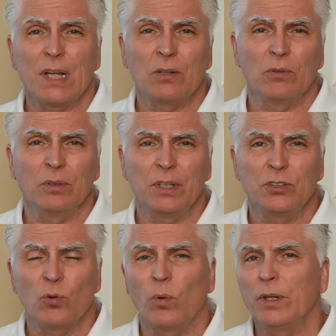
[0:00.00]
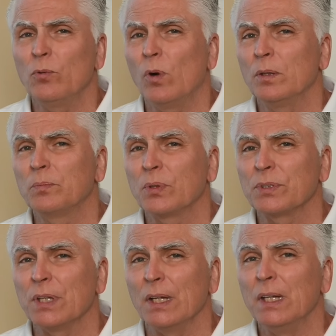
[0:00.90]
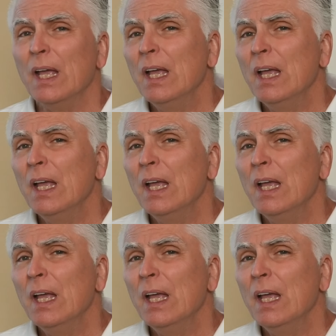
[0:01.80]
now only 21%.